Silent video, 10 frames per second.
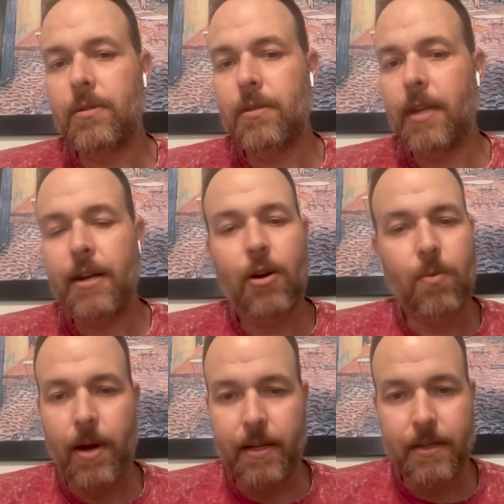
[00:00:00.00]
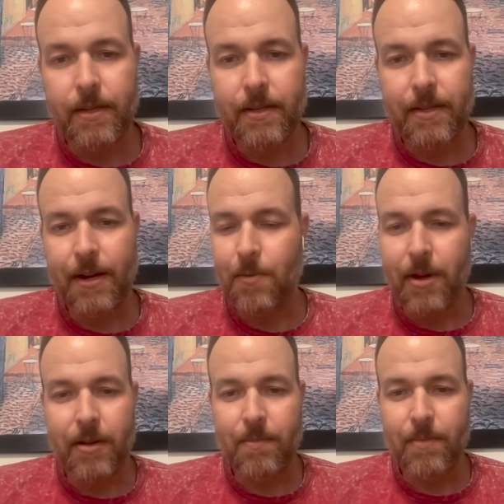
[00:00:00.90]
they don't want they don't
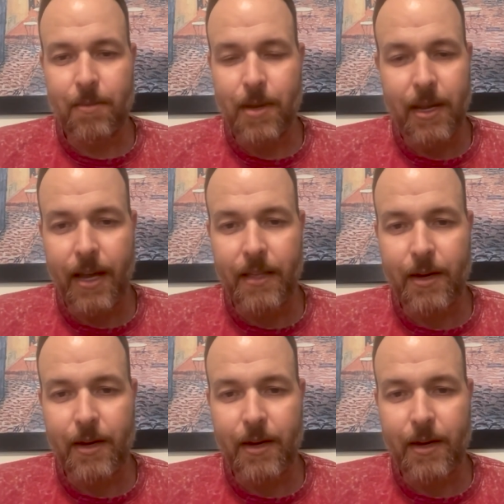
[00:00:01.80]
want me to be at.